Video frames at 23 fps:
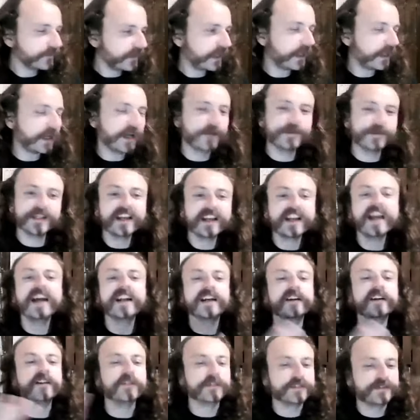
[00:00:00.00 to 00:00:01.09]
I mean, that kind
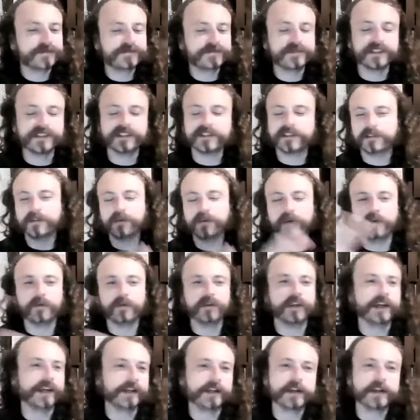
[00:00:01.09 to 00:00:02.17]
of goes into the whole,
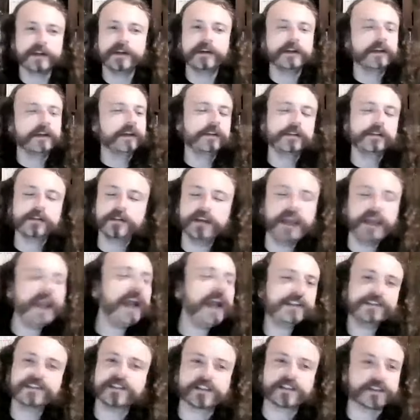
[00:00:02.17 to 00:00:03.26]
like,
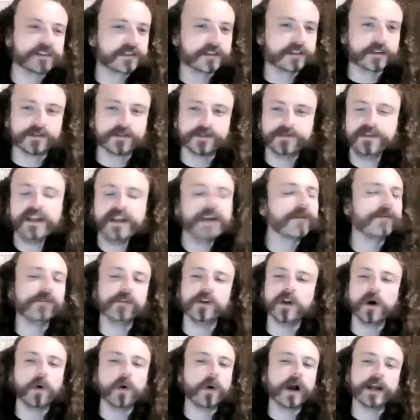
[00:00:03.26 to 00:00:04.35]
ask a conservative. They have
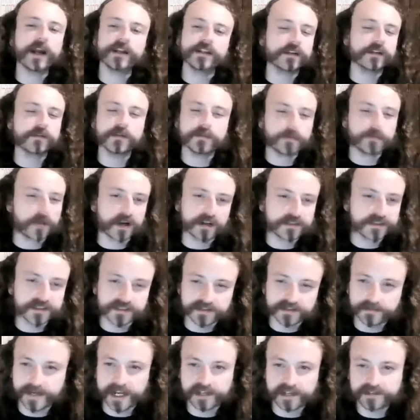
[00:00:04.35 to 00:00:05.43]
no idea what
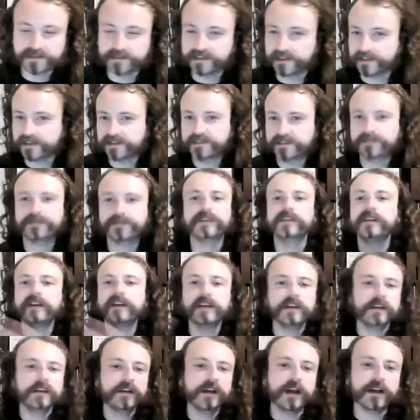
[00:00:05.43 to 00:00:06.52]
Marxism actually is, but
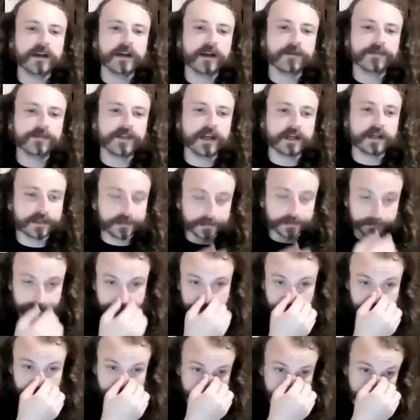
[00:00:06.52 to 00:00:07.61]
I'm not going to
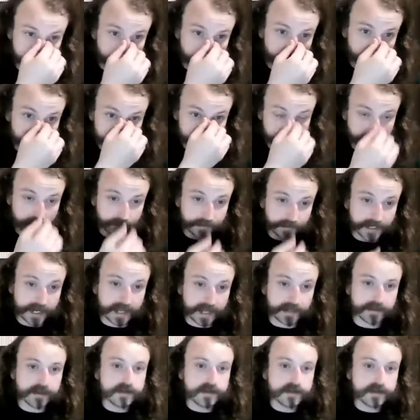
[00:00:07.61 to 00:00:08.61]
go into all that.